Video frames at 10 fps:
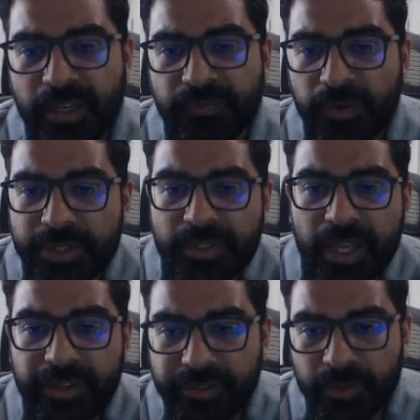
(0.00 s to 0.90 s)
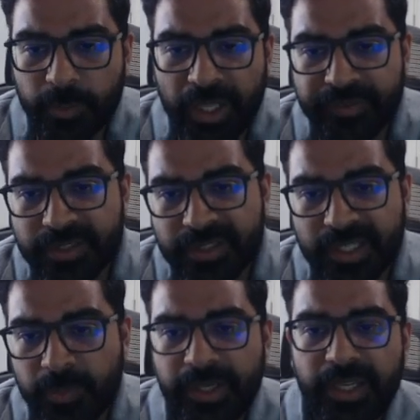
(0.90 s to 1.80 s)
In Fossil Island, we'll have
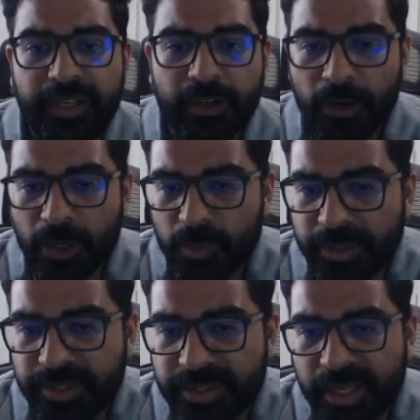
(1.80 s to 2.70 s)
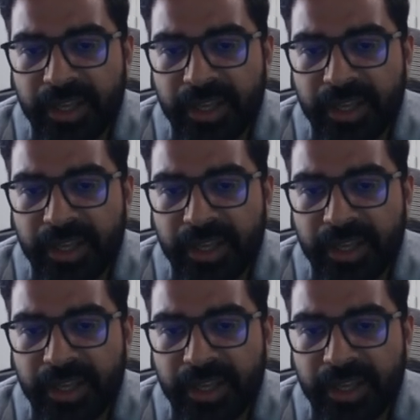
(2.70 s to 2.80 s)
seaweed and hardwoods.